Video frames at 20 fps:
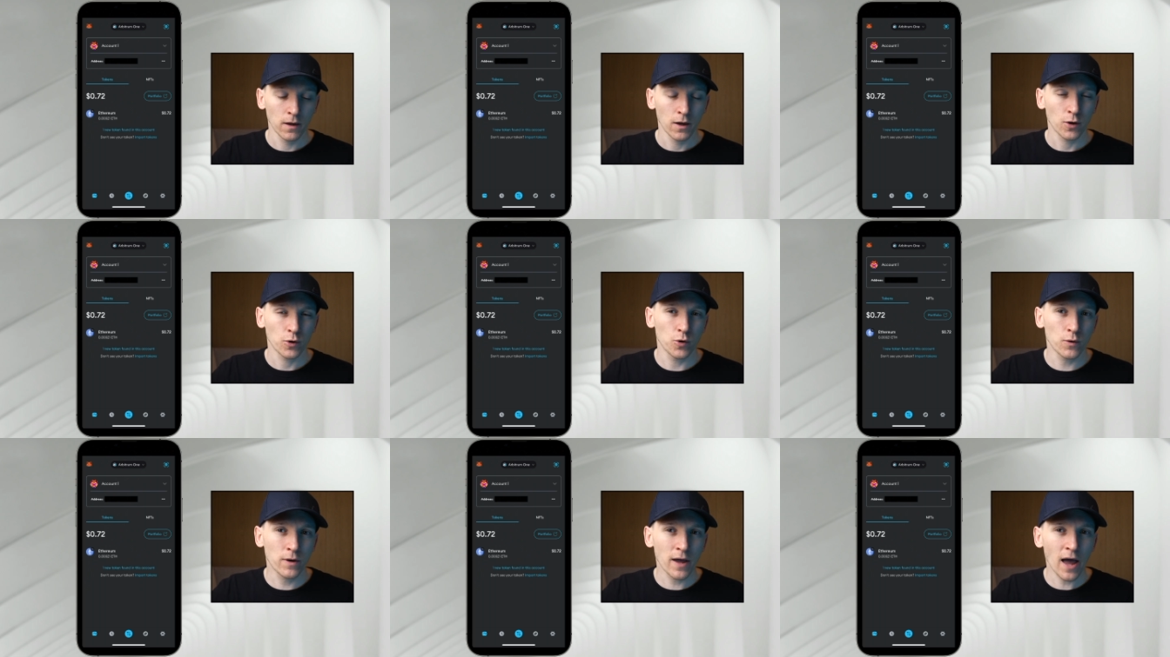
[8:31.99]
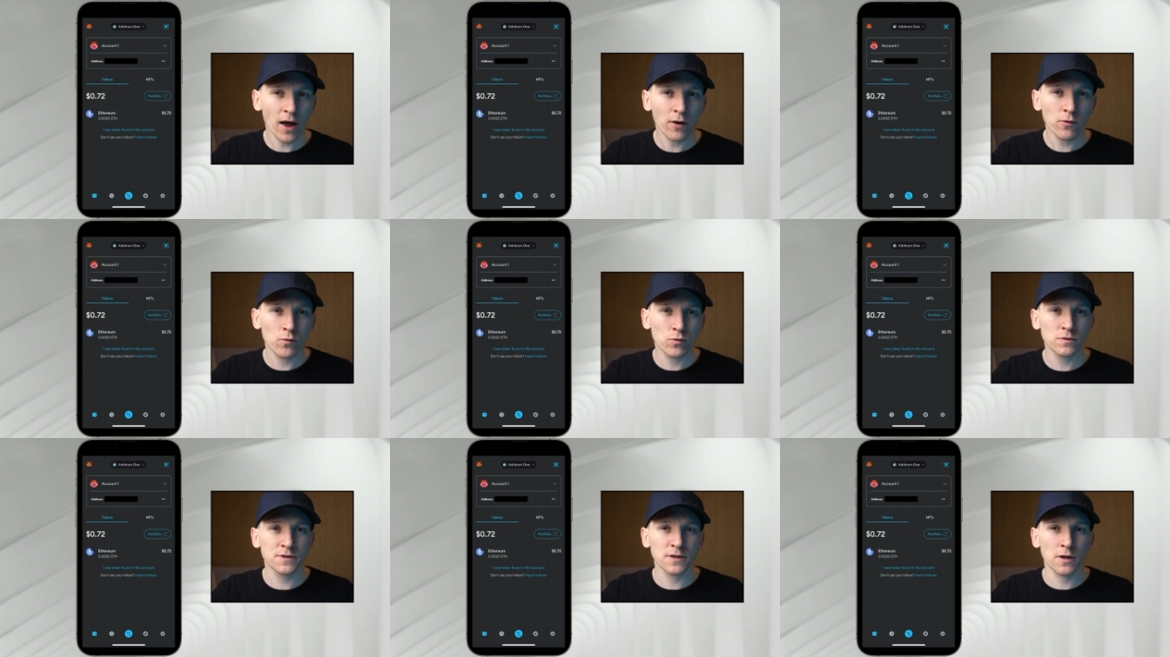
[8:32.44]
you can
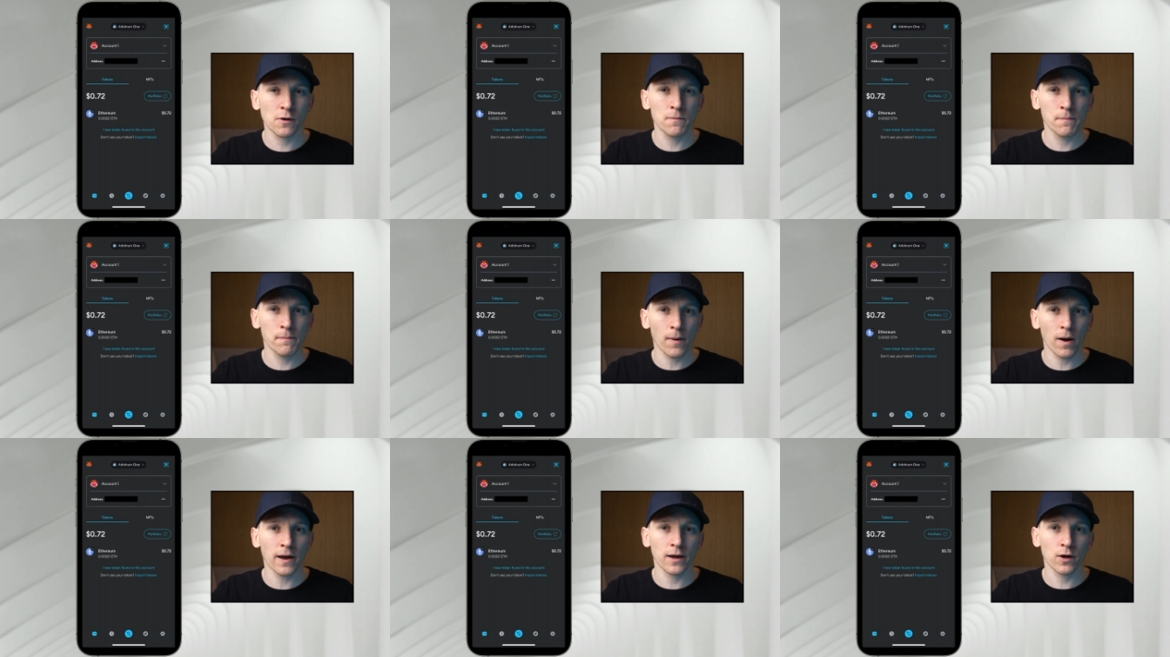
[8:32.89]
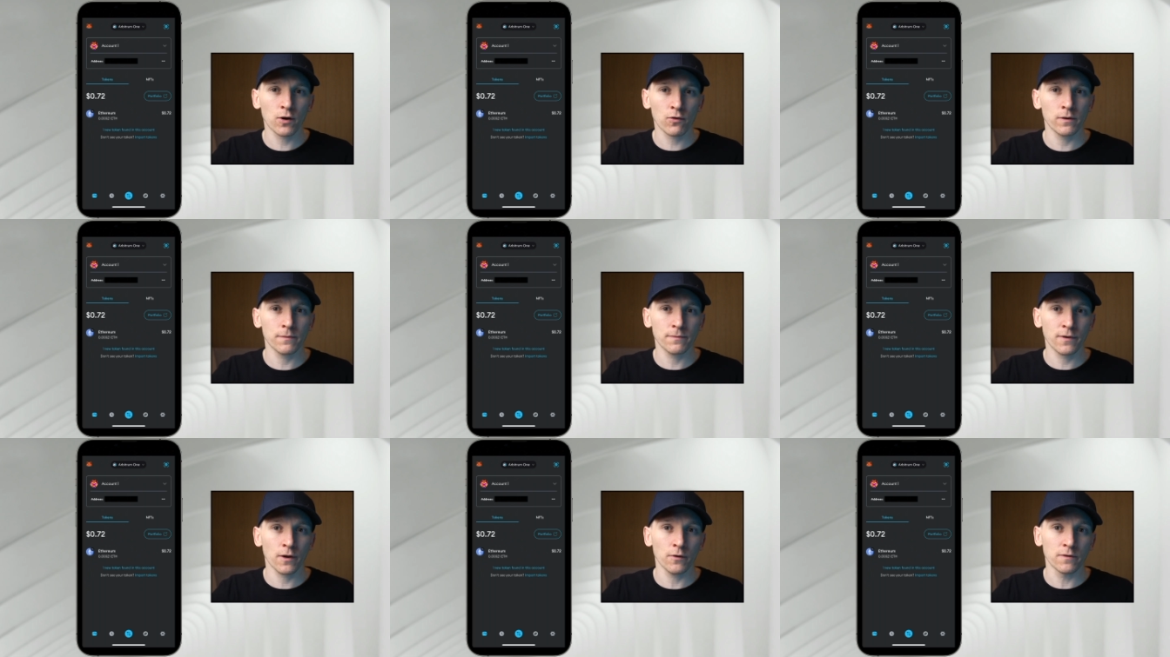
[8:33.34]
also buy
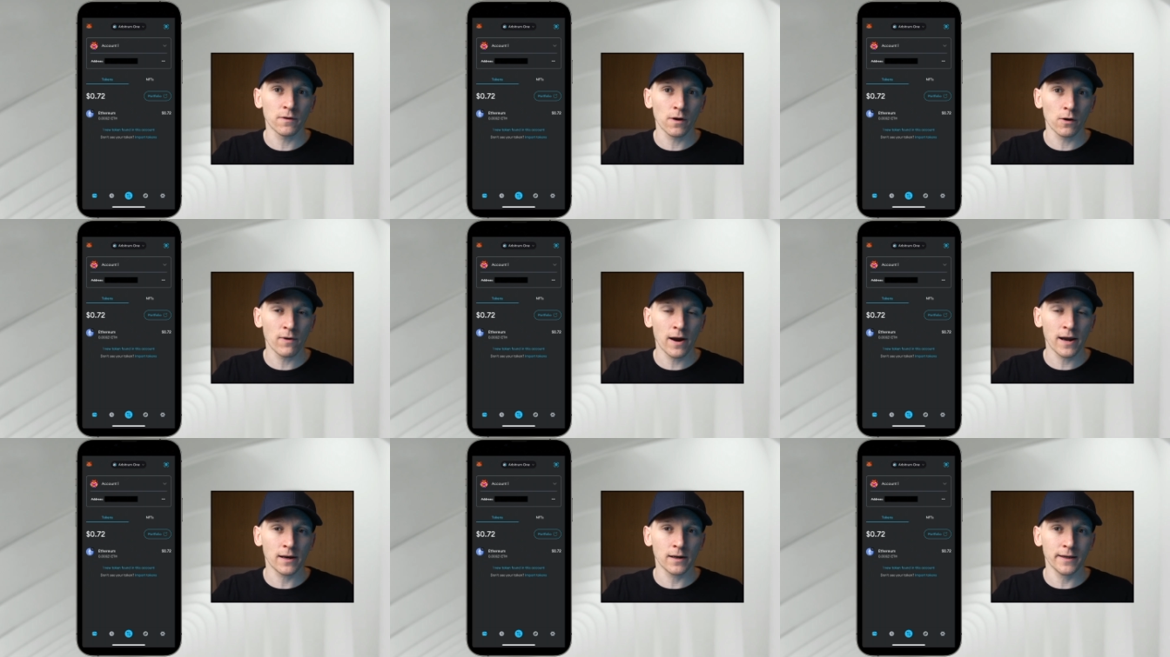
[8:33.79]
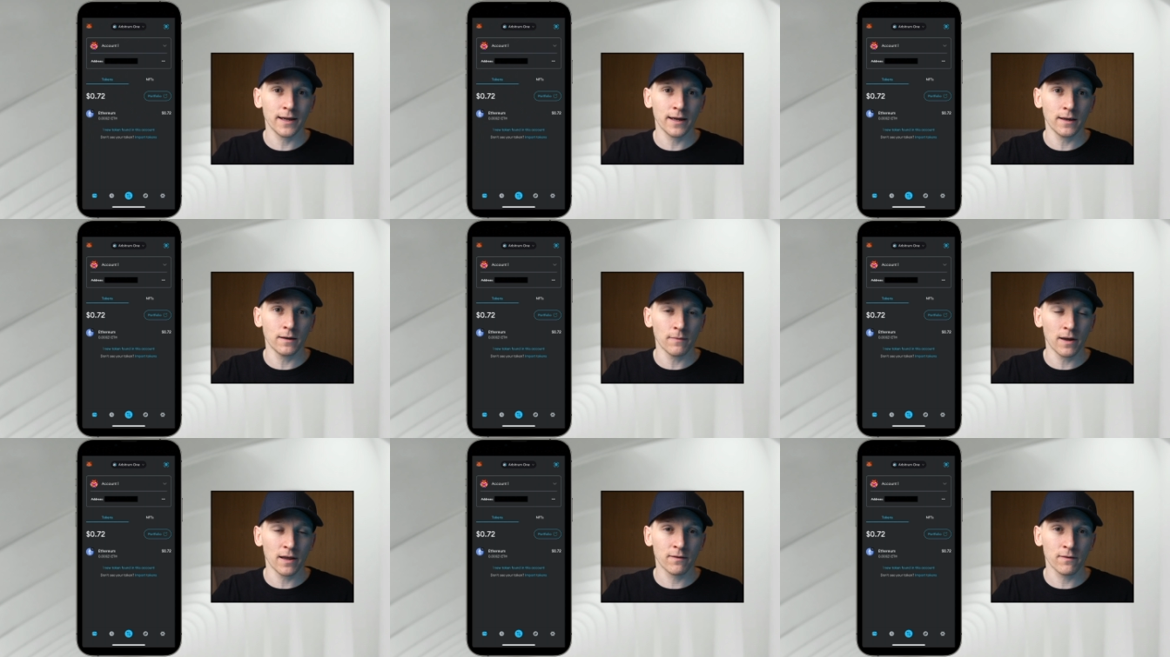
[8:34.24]
crypto directly
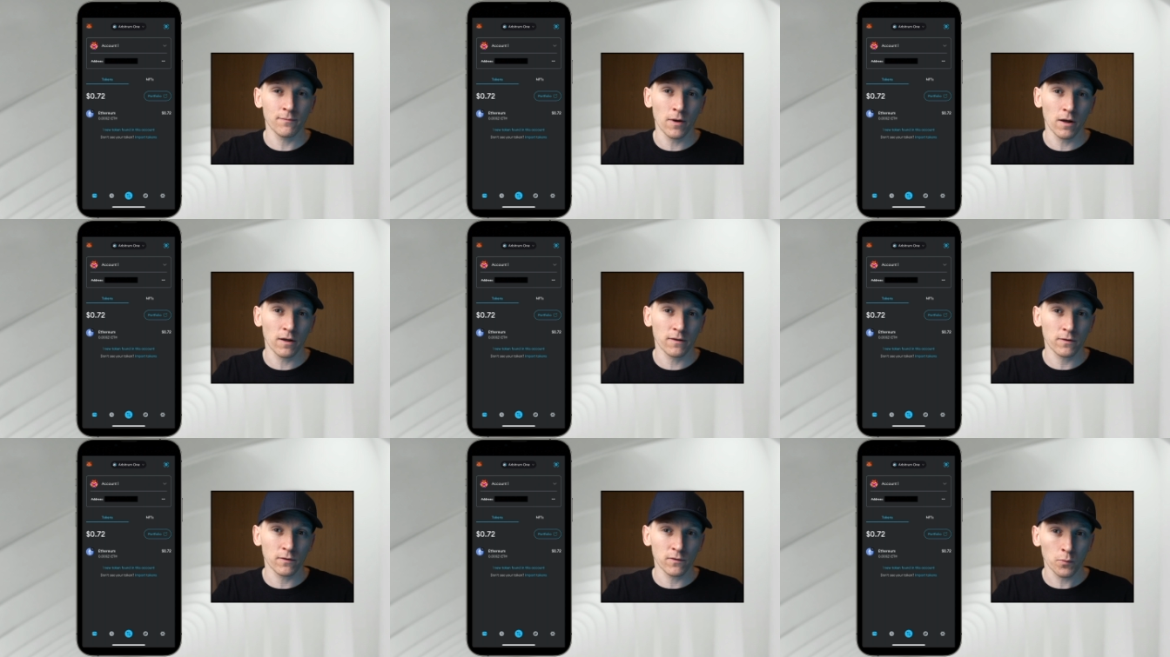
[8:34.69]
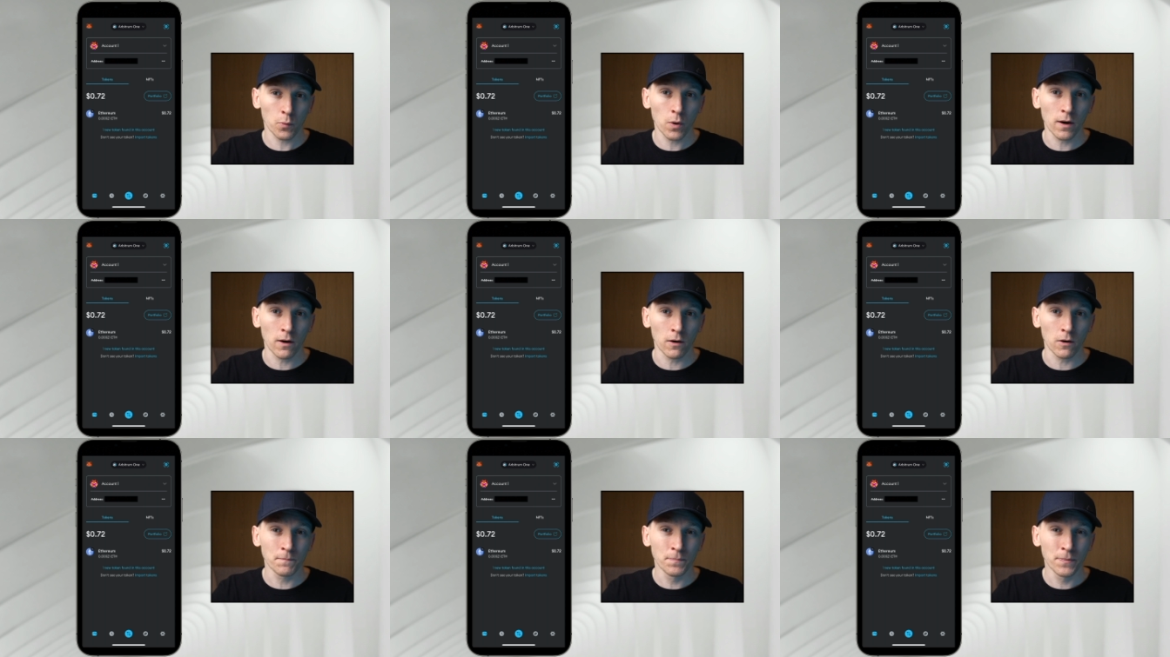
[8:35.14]
in MetaMask as
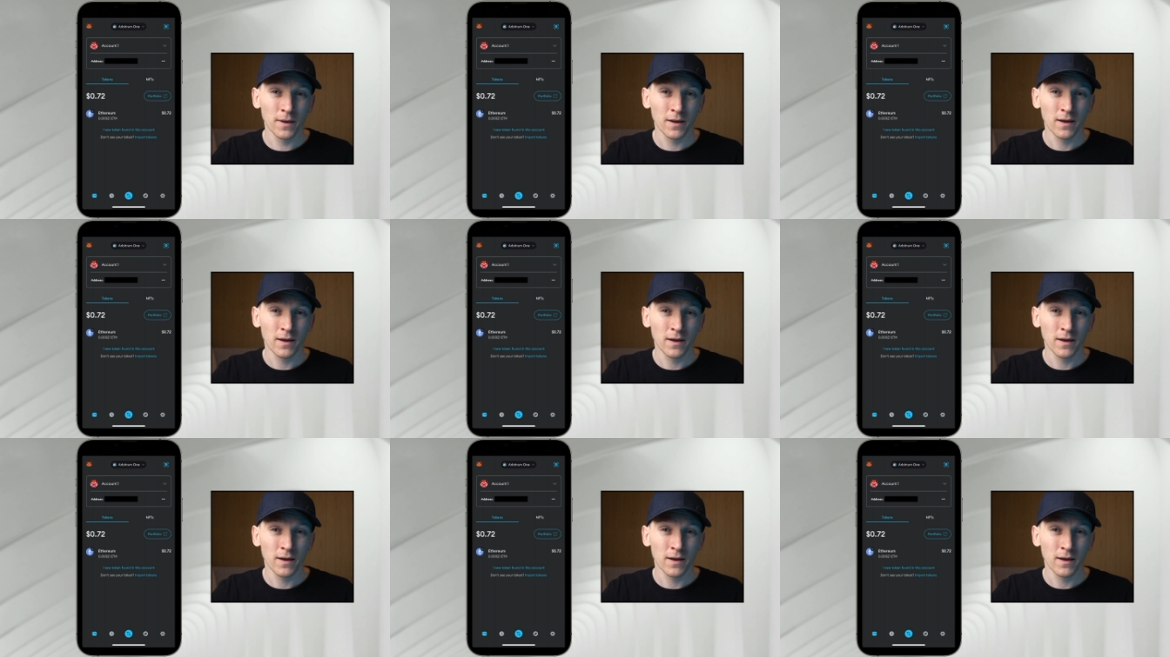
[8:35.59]
well.